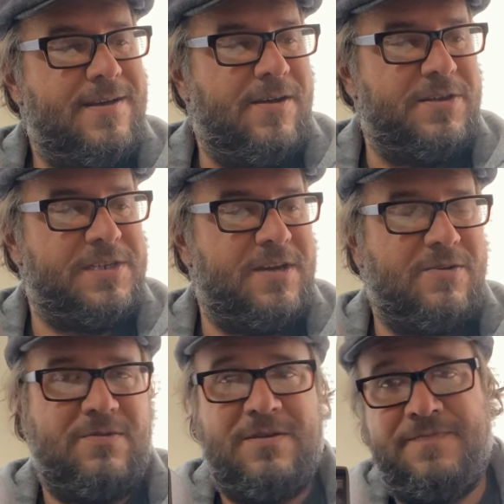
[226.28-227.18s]

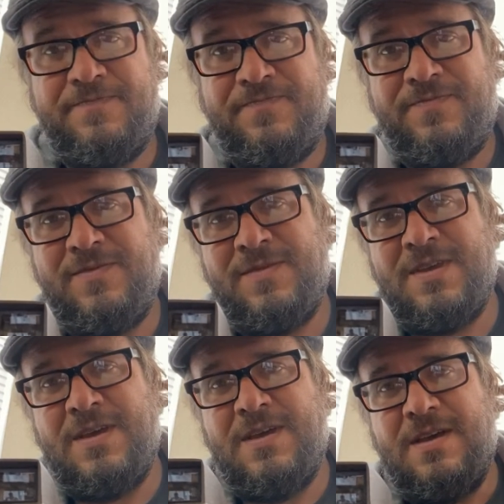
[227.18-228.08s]
Also,
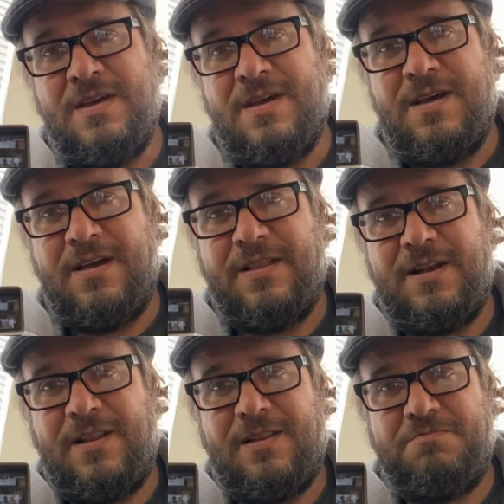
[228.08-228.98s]
a
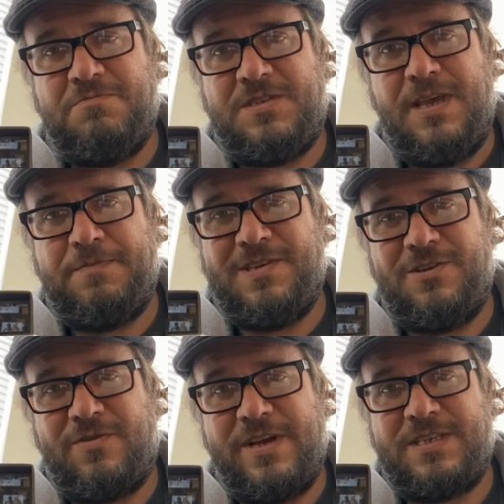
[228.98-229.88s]
little tips
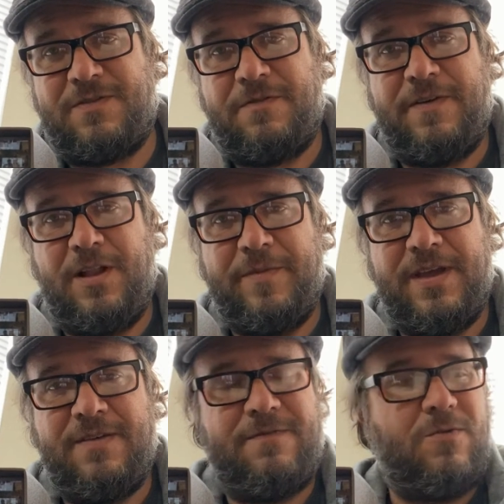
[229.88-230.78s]
and tricks for
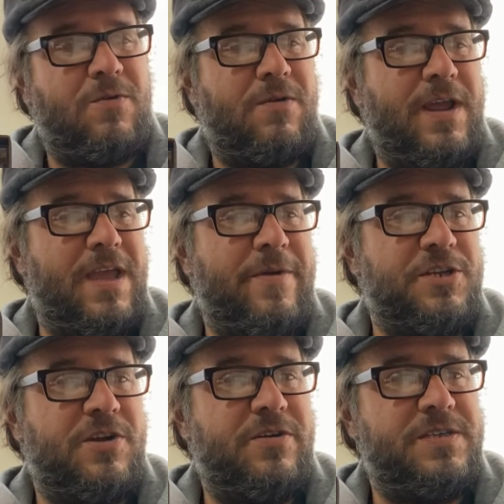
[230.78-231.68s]
filming for
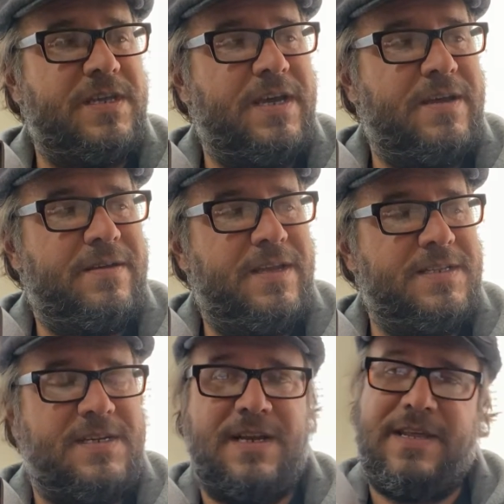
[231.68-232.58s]
amateurs.
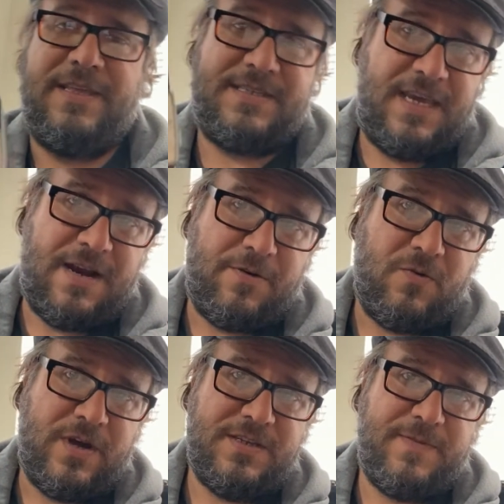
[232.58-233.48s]
Incidentally, this camera
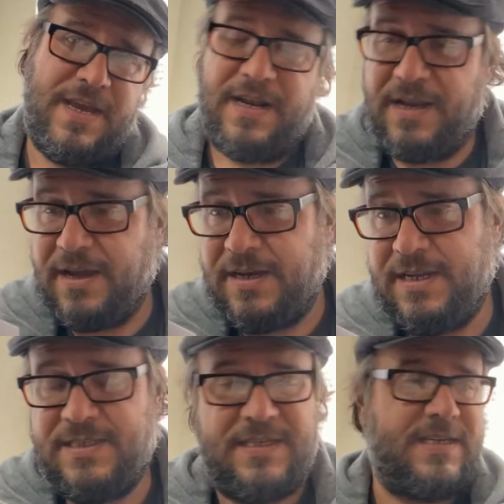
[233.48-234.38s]
was made in
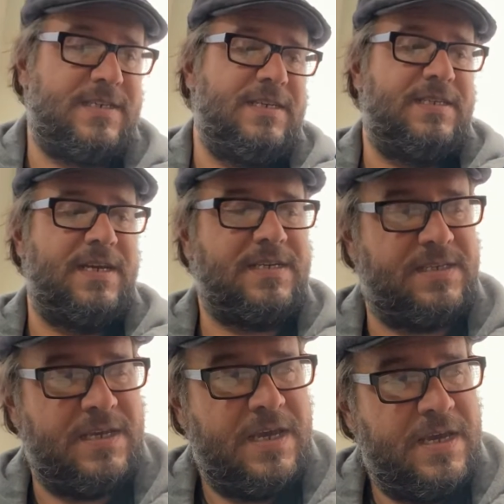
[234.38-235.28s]

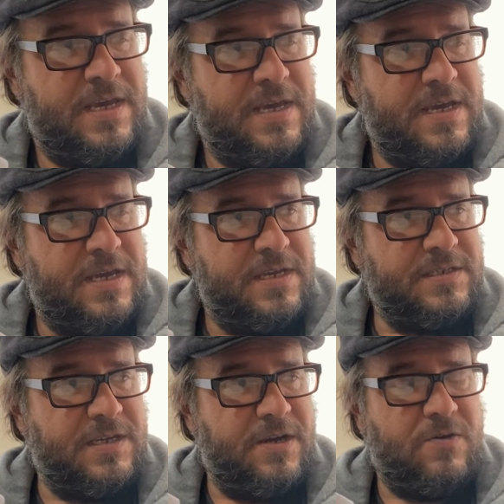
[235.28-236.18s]
1966,
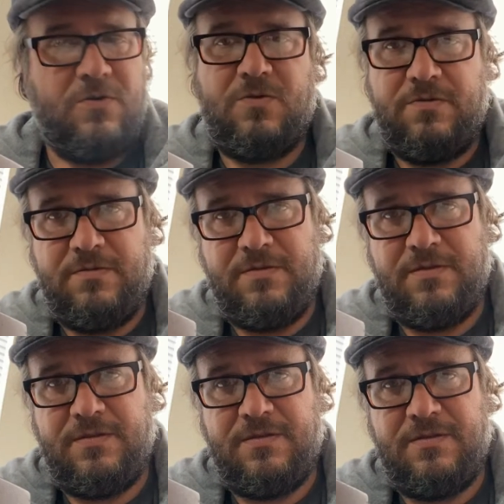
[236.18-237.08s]
so
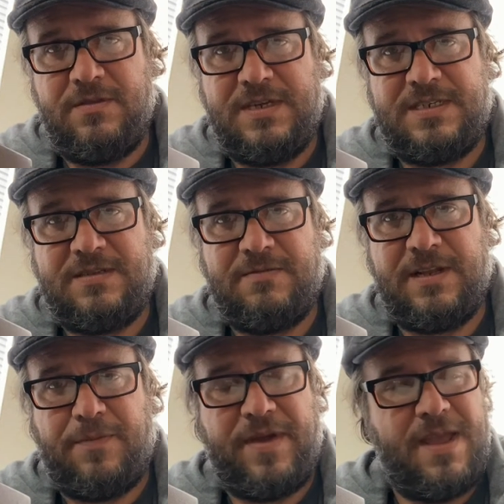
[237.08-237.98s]
this
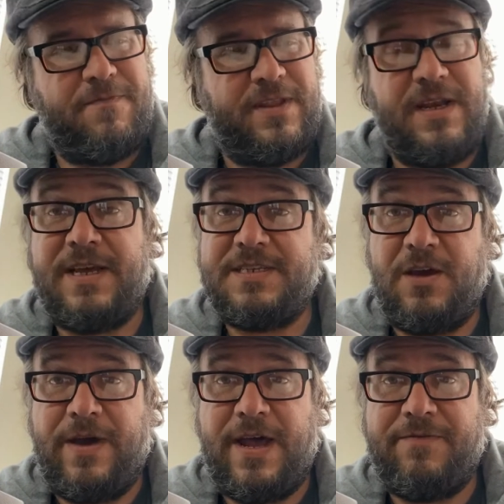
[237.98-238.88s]
little pamphlet does
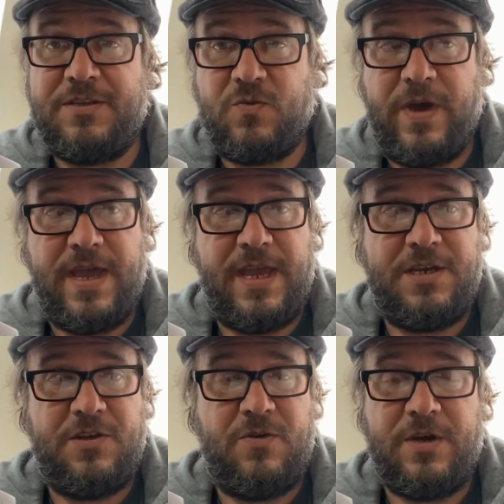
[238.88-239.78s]
go out of its way
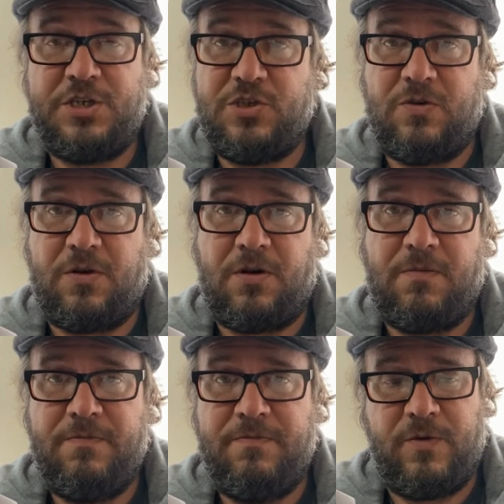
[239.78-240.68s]
to
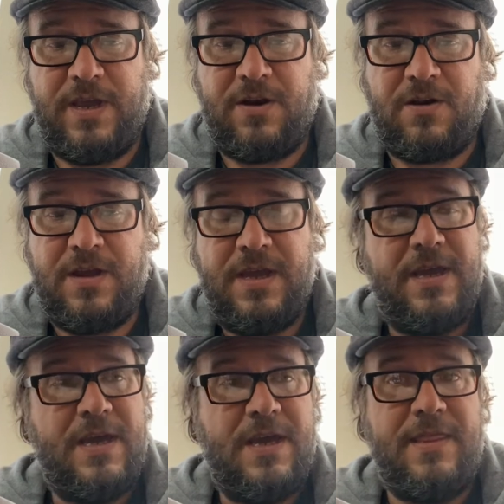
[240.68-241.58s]
assure reader
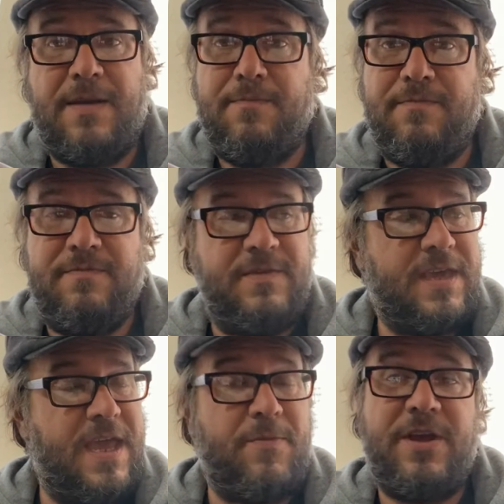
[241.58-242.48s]
that the
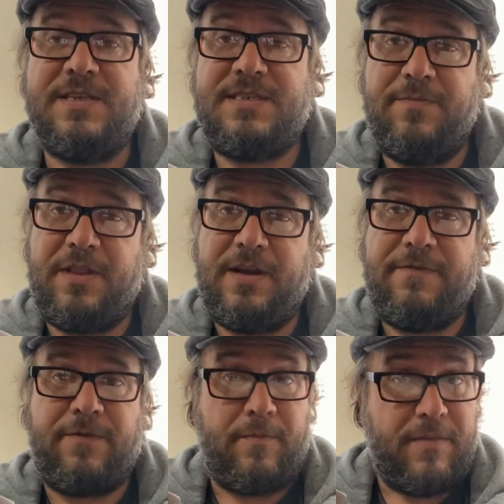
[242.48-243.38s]
camera is simple
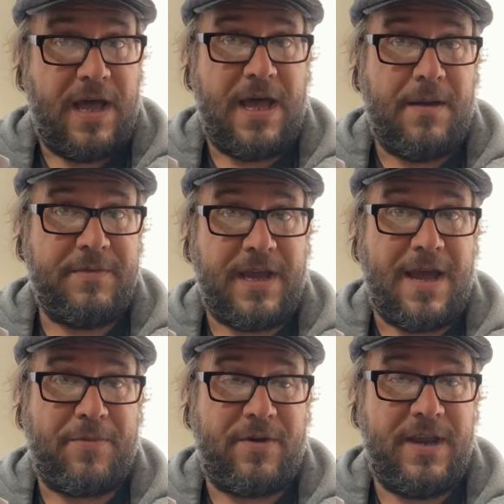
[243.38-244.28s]
enough for mom to
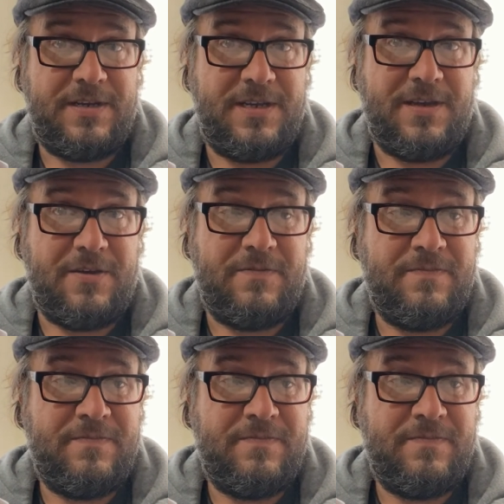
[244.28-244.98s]
operate too.